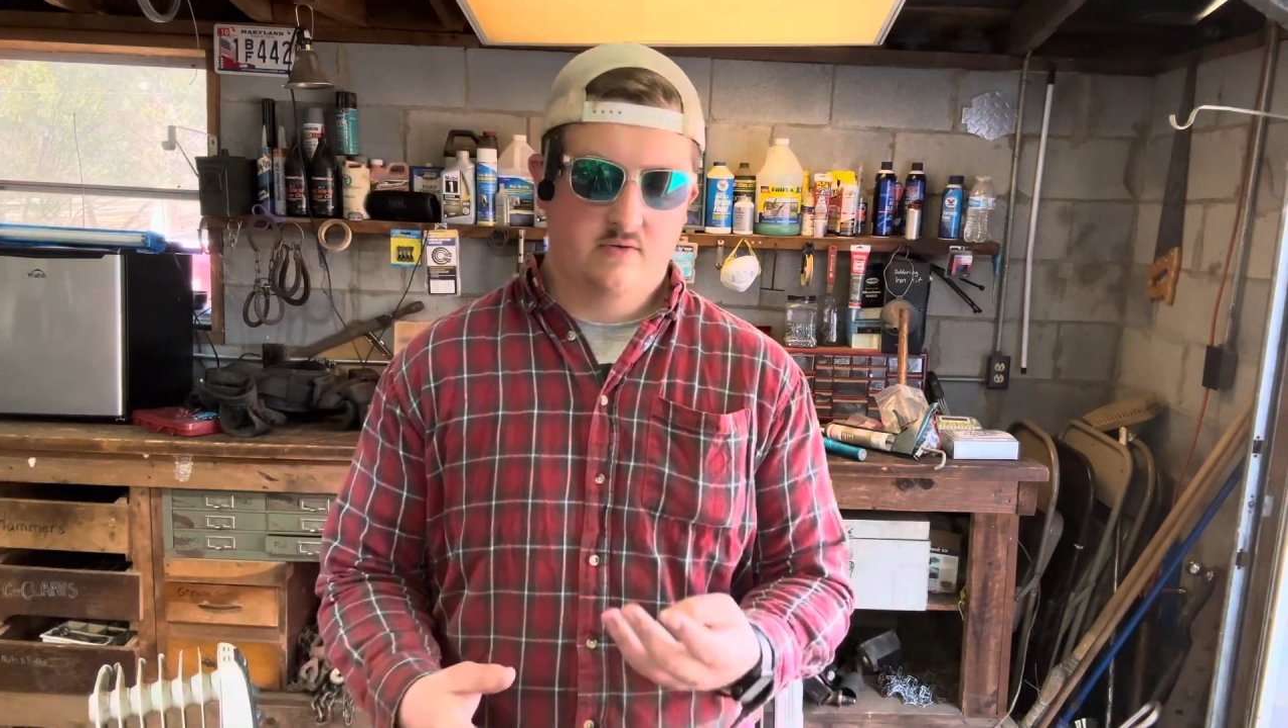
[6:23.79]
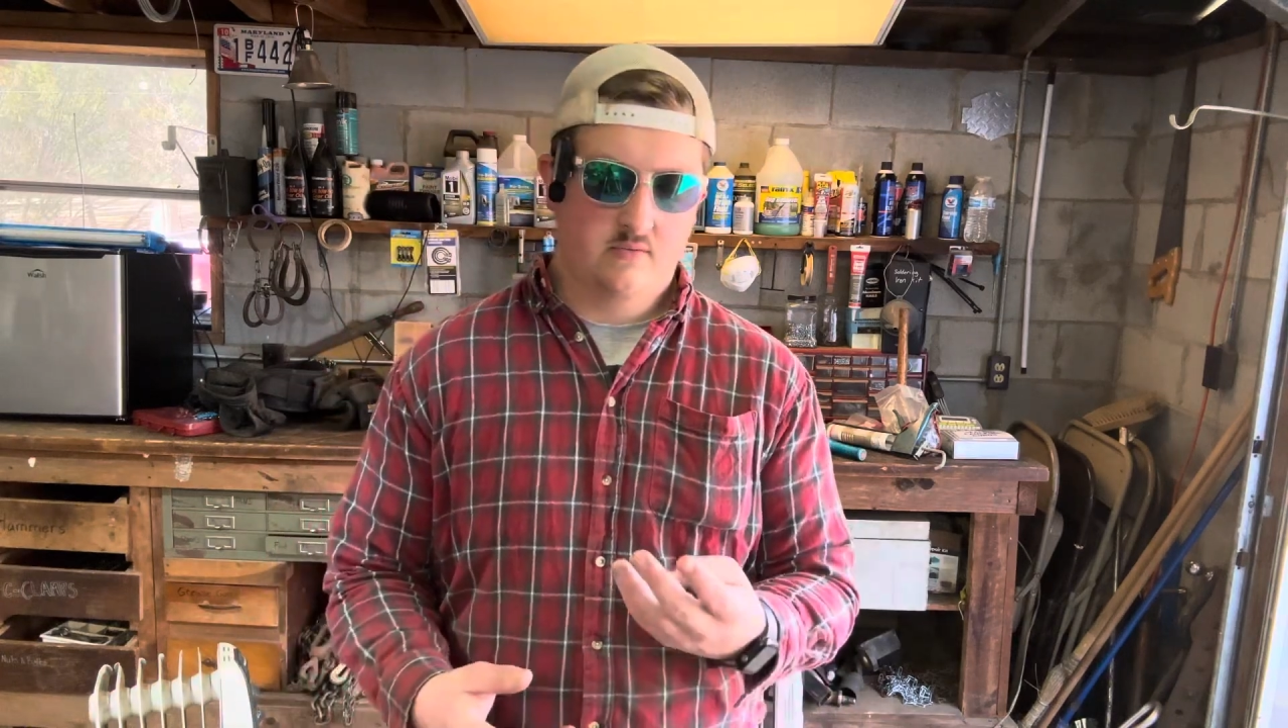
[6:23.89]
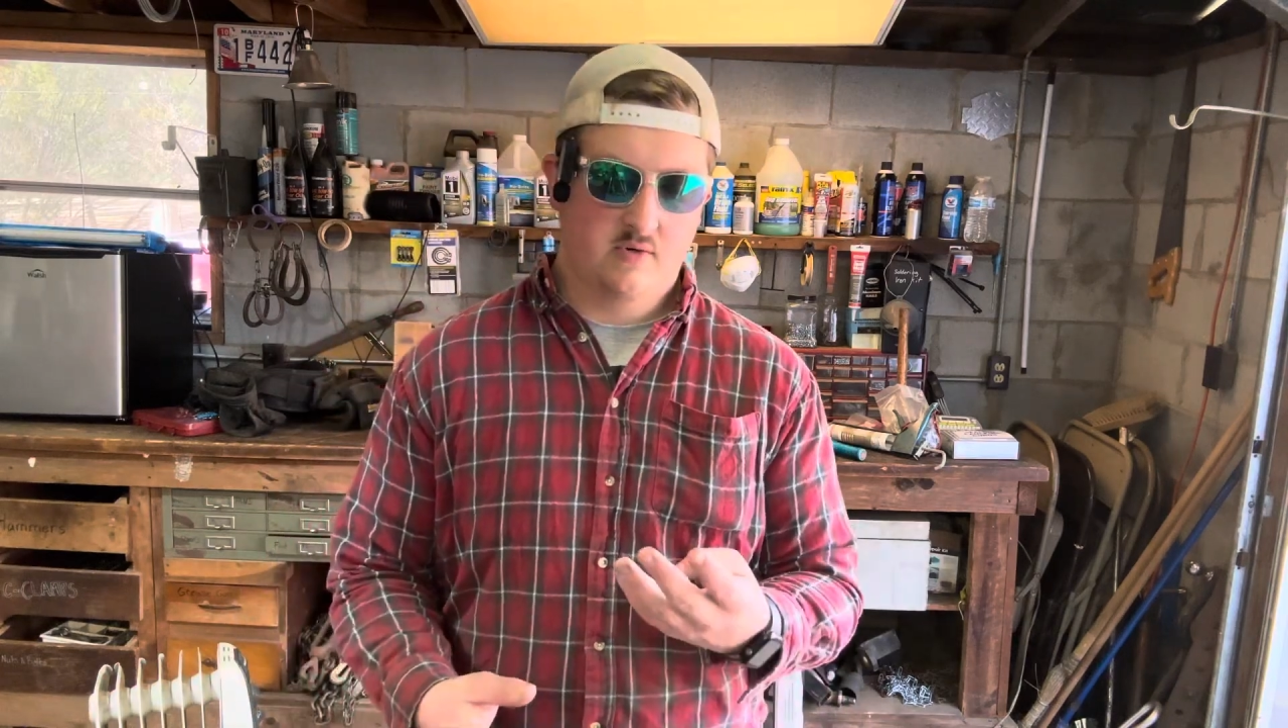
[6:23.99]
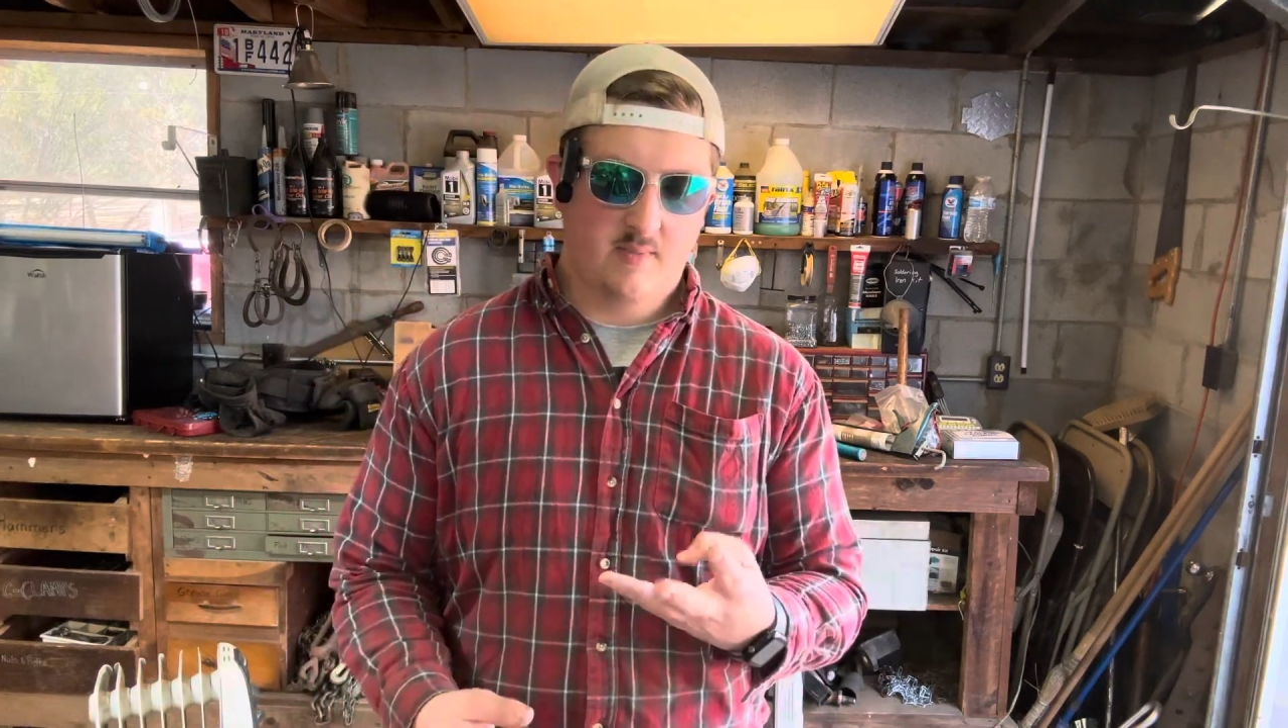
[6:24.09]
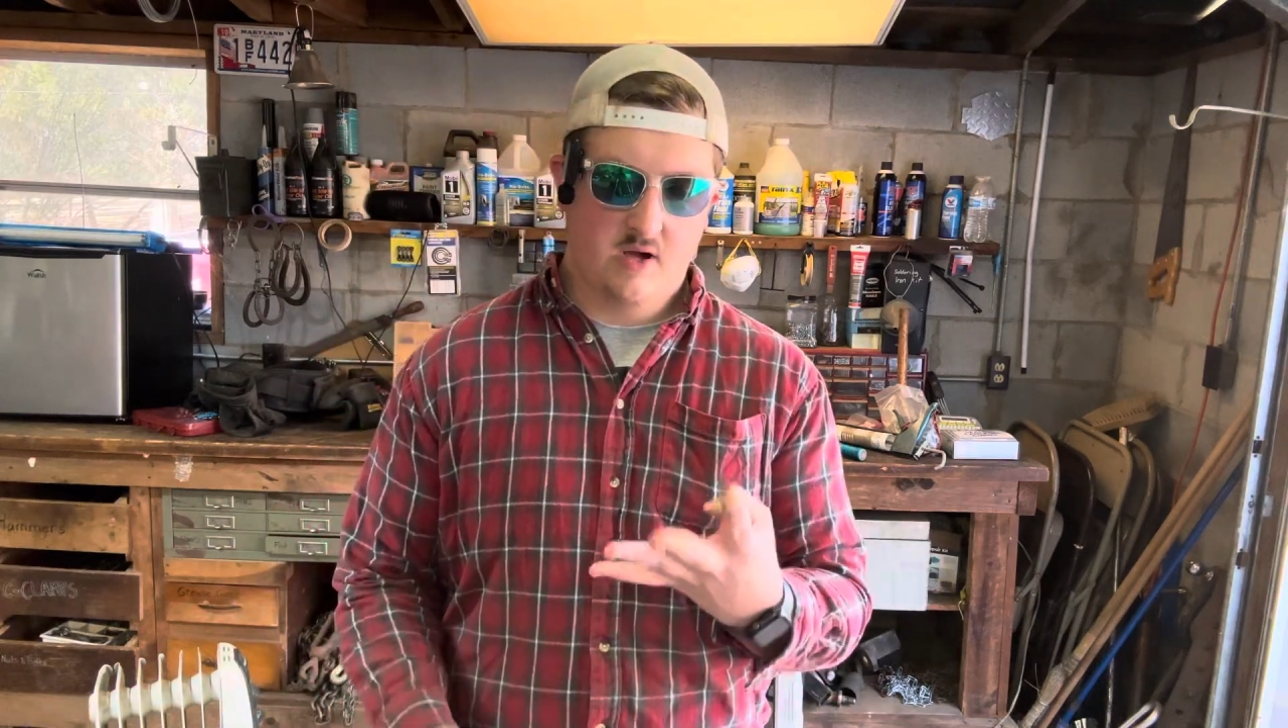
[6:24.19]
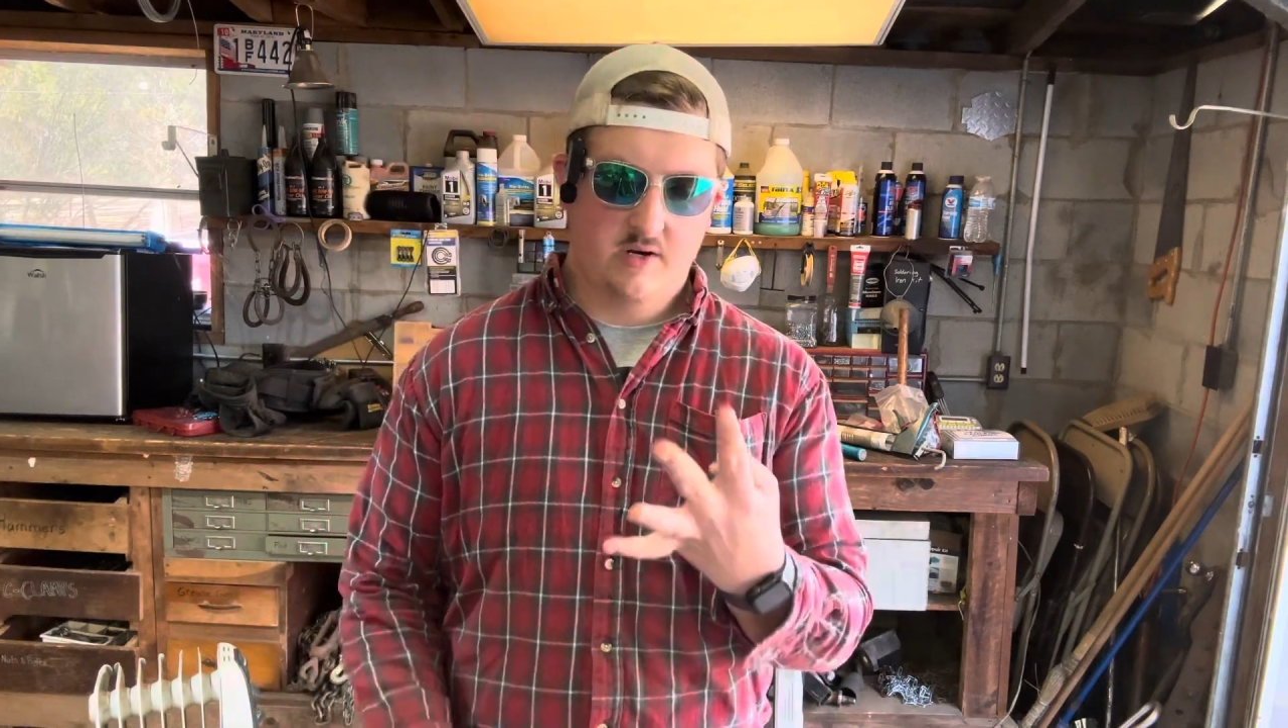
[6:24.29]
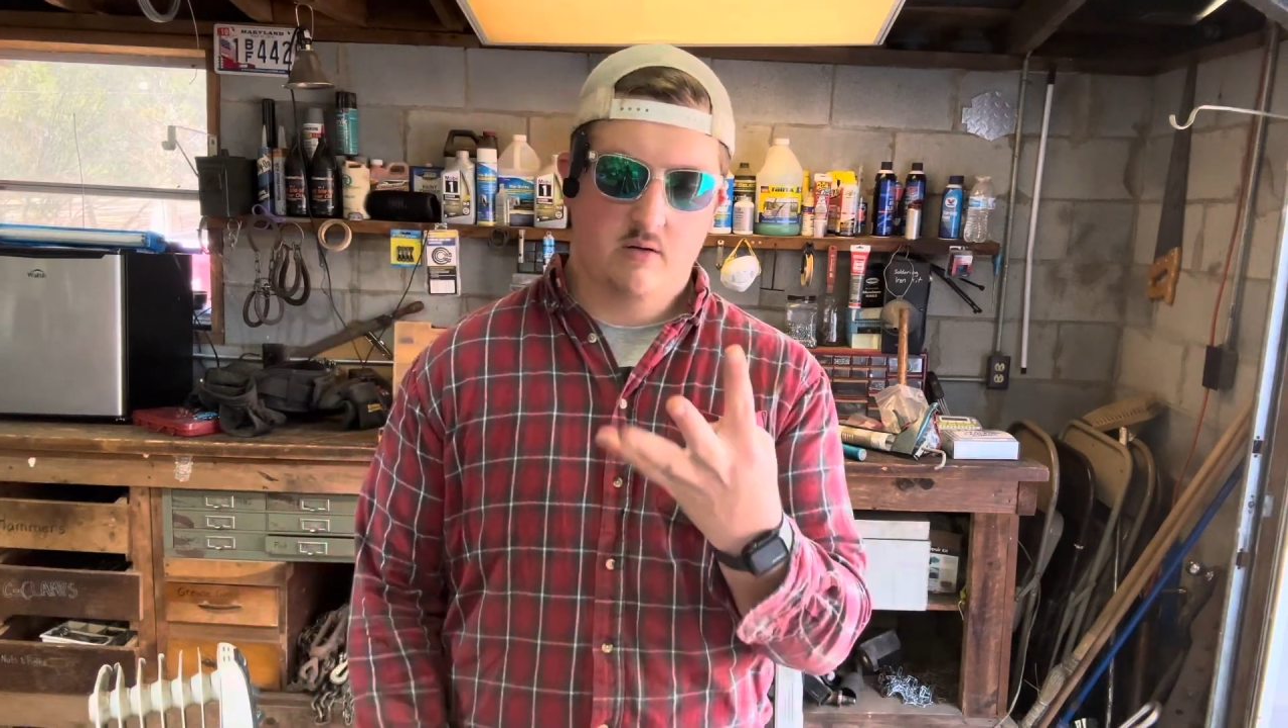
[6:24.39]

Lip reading: what am I on,